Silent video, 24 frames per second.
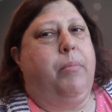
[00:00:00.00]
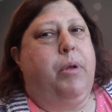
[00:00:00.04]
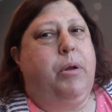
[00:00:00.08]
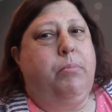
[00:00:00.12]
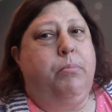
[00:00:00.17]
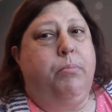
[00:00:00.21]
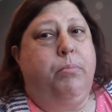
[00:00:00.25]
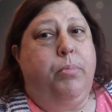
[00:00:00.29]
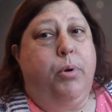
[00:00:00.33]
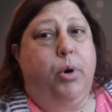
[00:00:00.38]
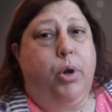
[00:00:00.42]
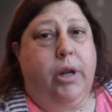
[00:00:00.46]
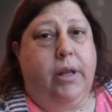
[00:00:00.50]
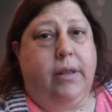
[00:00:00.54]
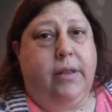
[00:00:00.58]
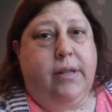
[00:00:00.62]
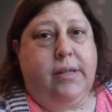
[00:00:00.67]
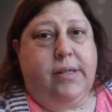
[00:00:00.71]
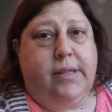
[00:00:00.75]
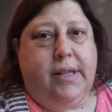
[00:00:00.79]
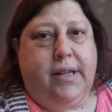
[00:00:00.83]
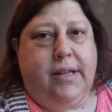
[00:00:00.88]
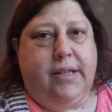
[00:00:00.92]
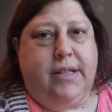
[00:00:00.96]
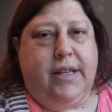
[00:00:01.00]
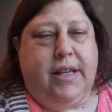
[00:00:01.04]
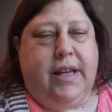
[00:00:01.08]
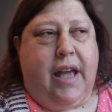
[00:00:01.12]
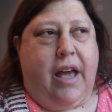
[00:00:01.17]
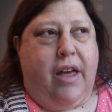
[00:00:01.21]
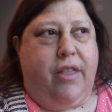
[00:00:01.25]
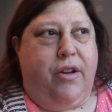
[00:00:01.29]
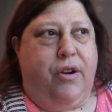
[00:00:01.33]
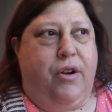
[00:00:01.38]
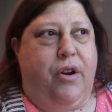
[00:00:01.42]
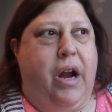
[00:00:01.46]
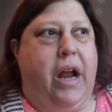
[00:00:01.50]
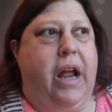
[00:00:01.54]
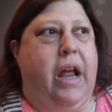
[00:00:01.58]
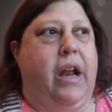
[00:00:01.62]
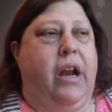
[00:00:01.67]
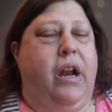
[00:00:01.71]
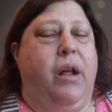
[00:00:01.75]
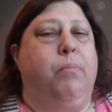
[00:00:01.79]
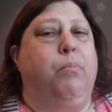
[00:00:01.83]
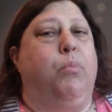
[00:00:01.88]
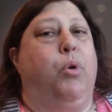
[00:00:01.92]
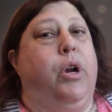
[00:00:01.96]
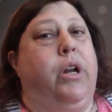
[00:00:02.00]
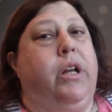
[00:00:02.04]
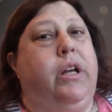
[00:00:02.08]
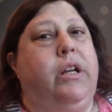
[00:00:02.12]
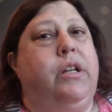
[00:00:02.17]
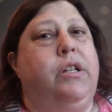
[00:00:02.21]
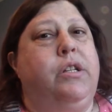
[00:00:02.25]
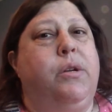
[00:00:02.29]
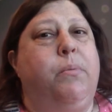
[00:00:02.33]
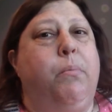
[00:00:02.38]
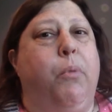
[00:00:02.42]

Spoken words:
I've been putting this thing together and I'm running it